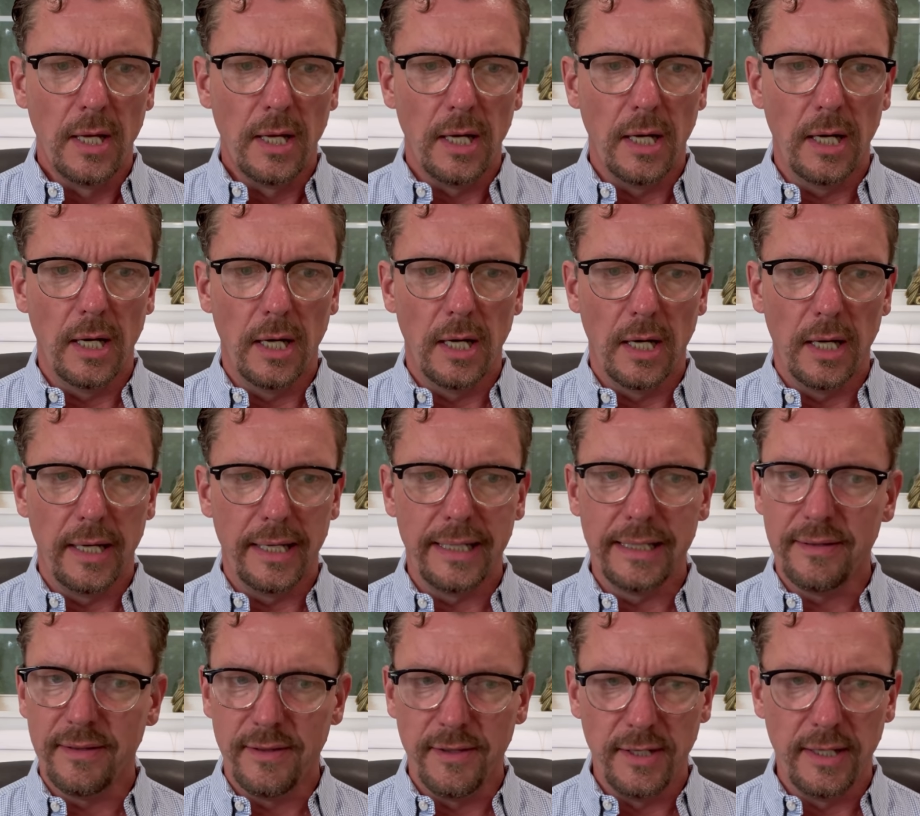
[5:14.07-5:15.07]
Uh,
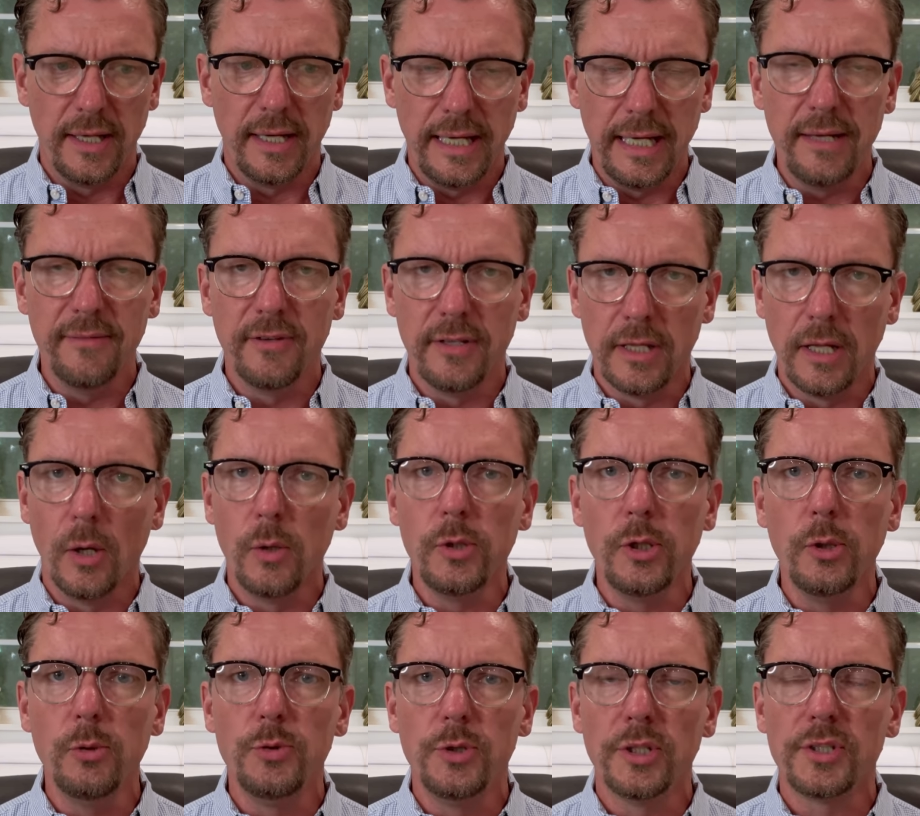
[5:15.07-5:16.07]
the, even though
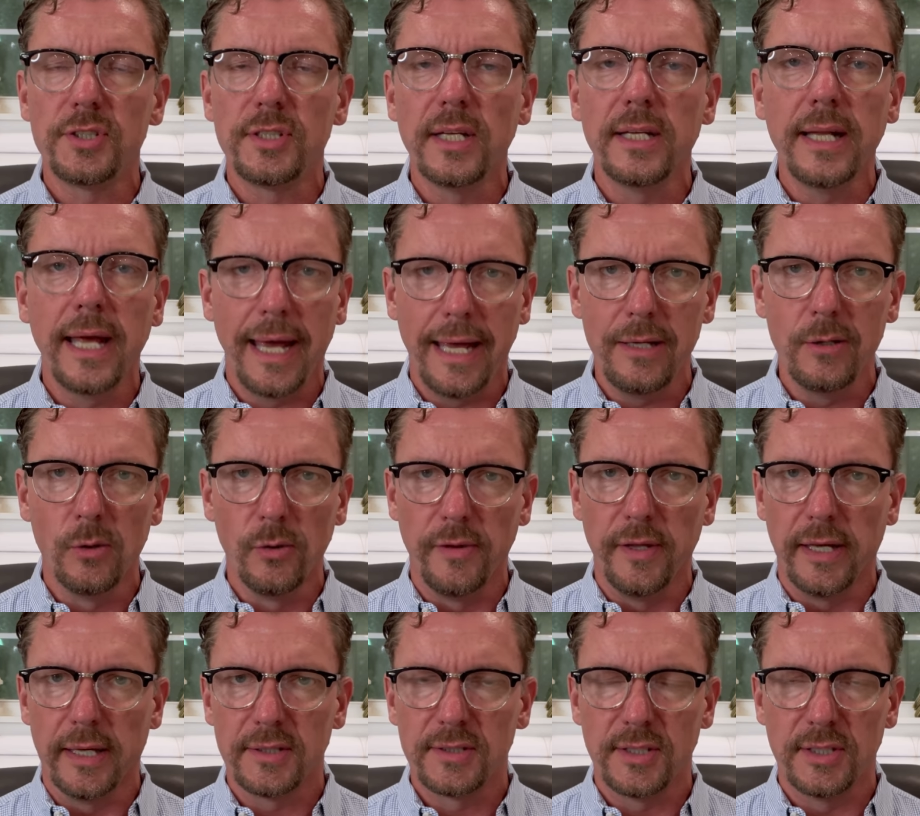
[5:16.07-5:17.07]
you just inhale
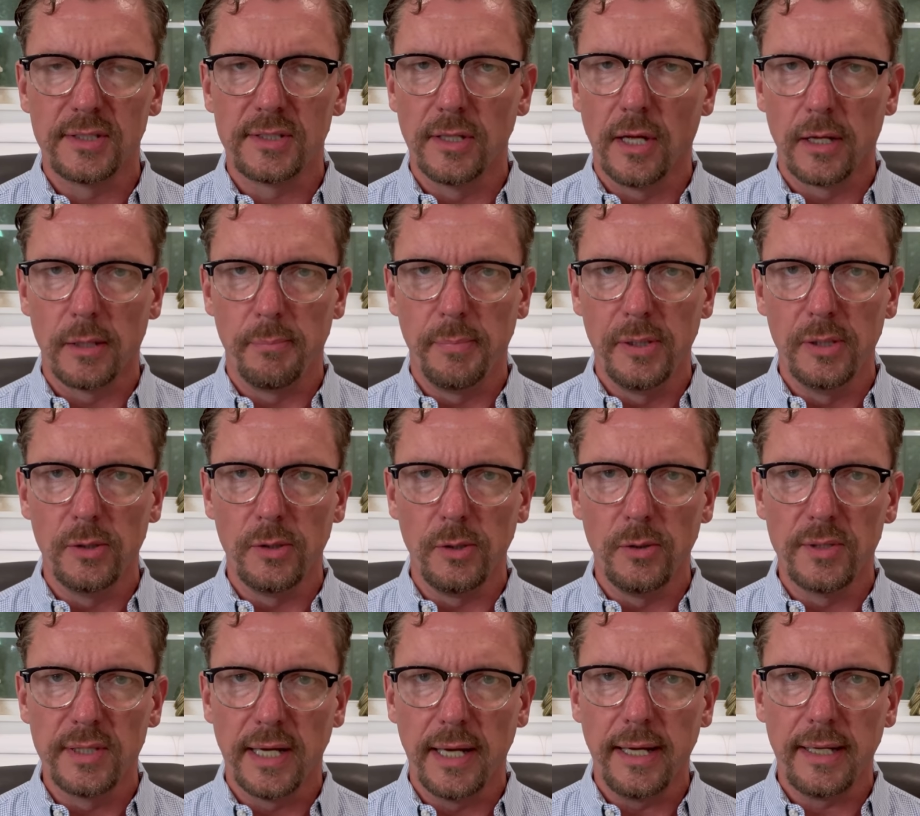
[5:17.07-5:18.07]
this, it's not a pill you
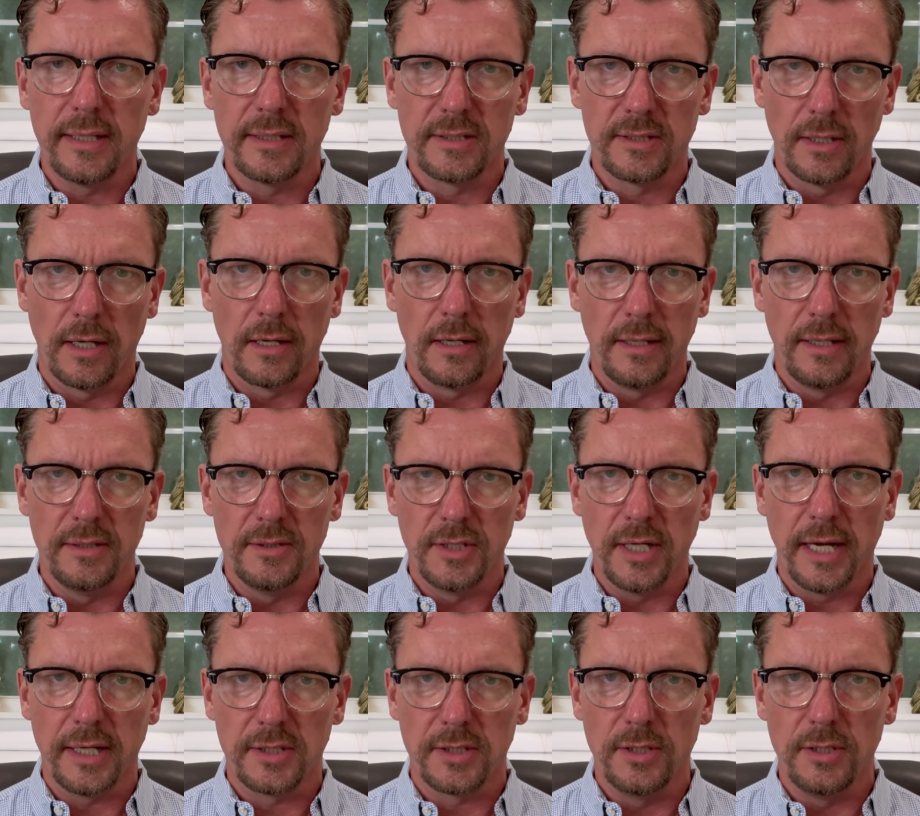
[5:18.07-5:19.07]
take, it's not an
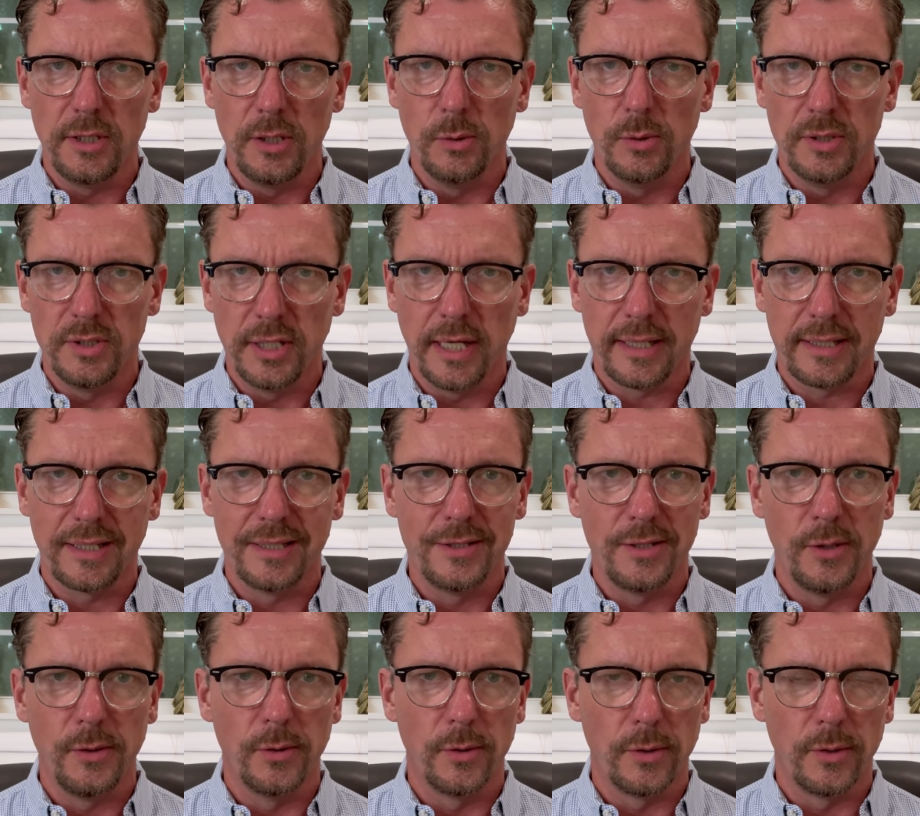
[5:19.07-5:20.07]
injection you inject
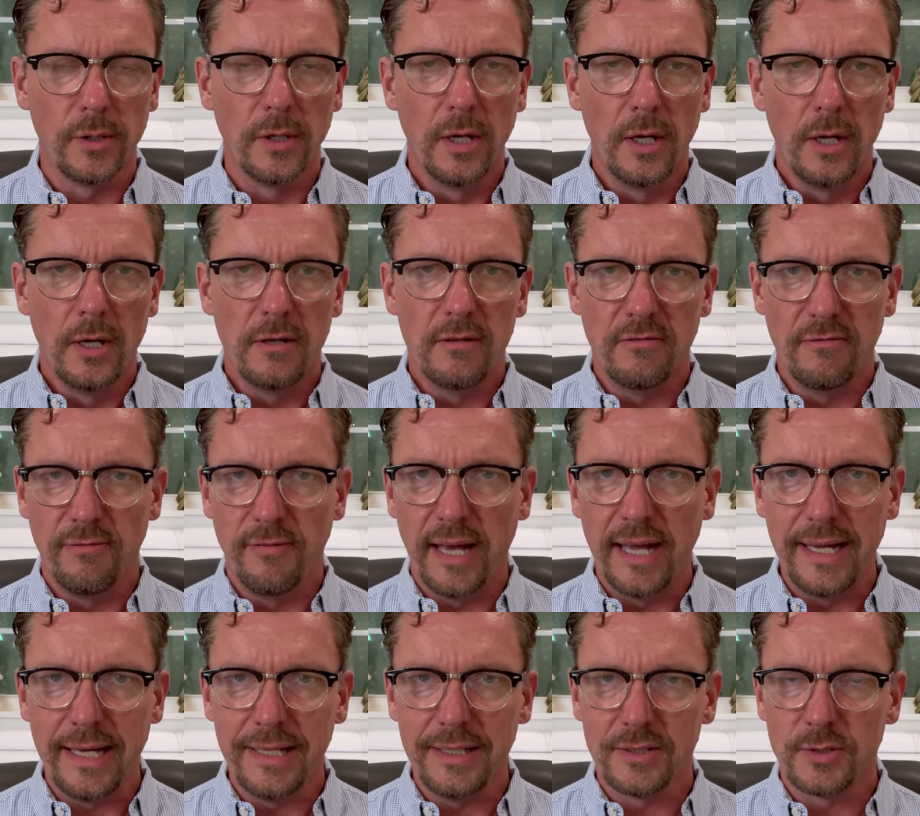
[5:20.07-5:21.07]
into your
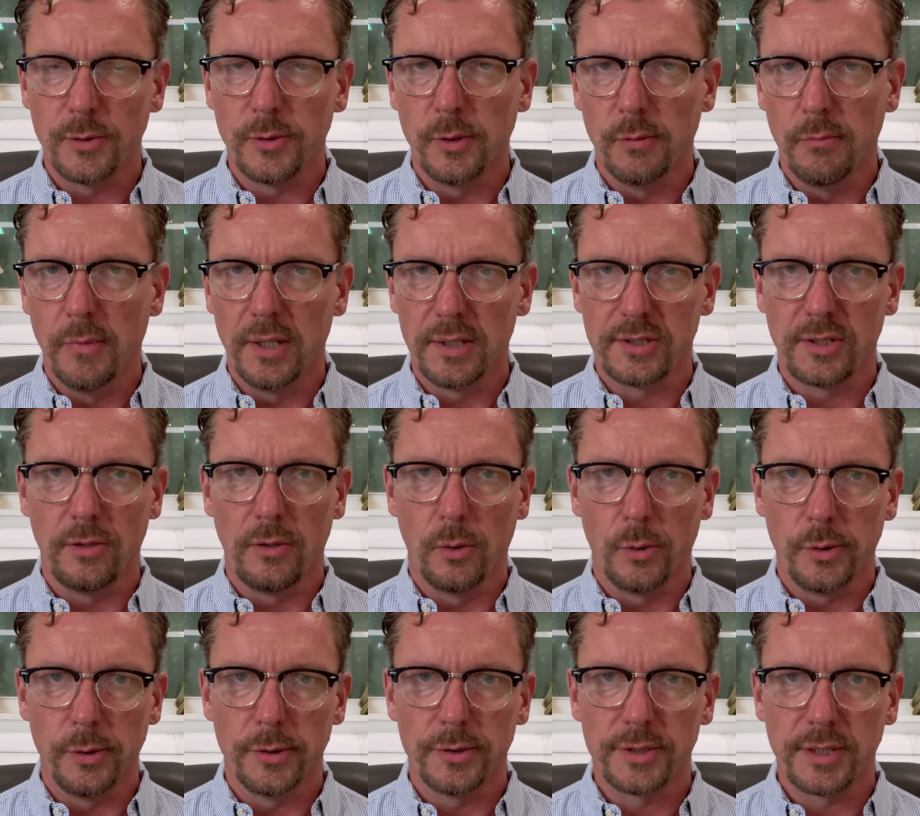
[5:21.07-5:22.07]
veins or your muscle
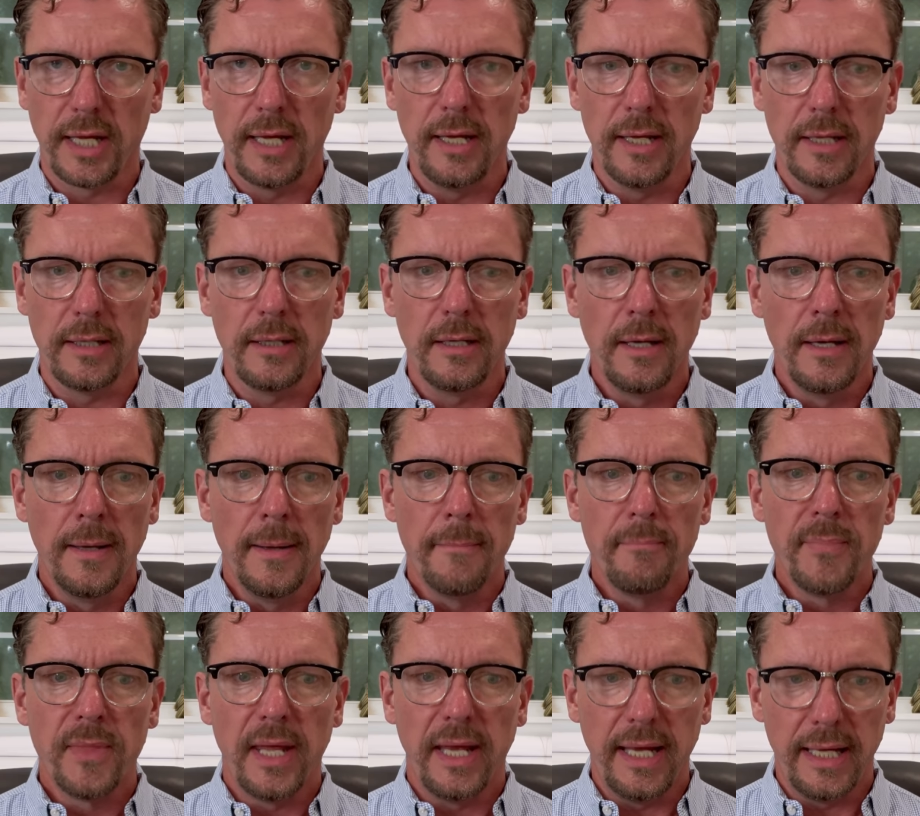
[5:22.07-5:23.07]
or your skin,
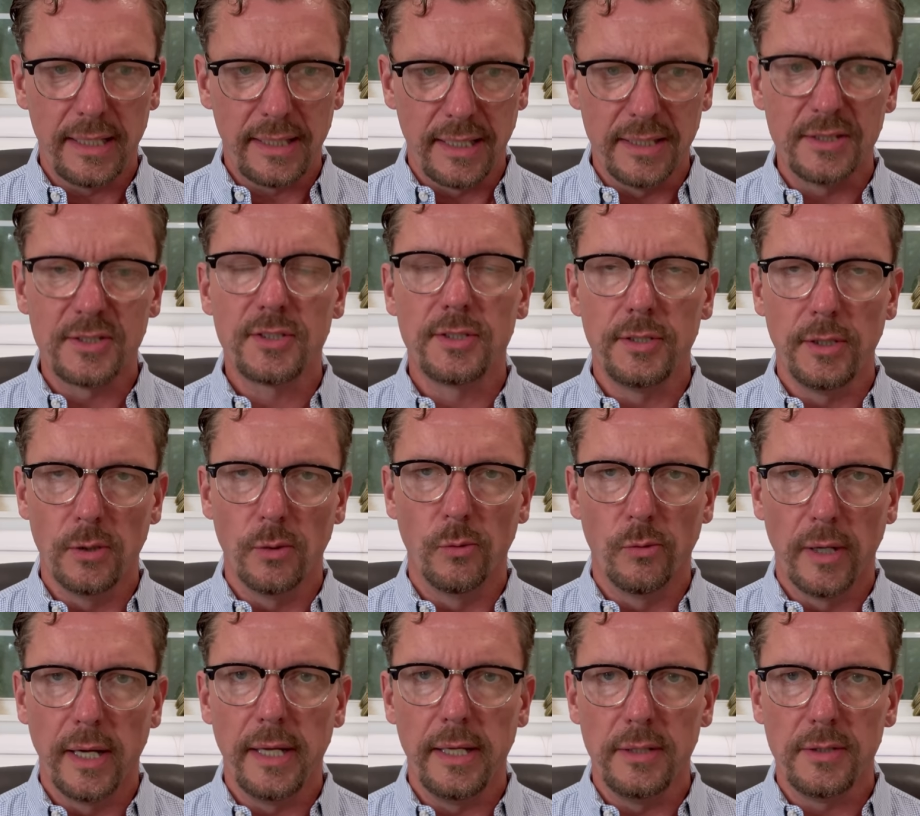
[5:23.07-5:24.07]
it can still
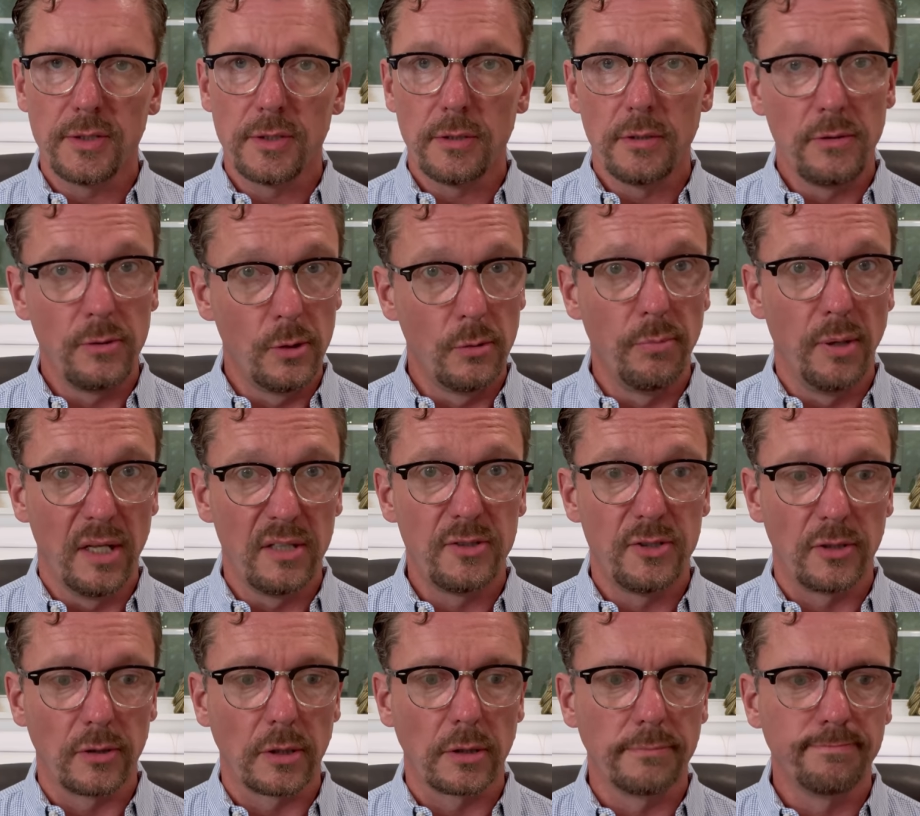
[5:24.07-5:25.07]
raise your blood
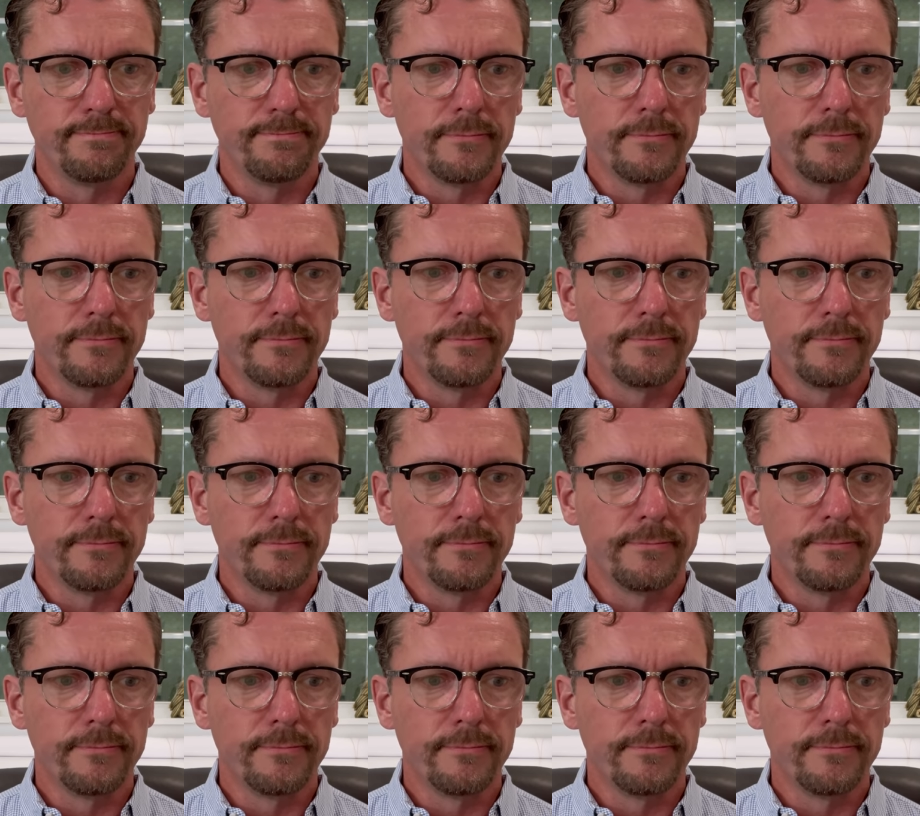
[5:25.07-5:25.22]
sugar.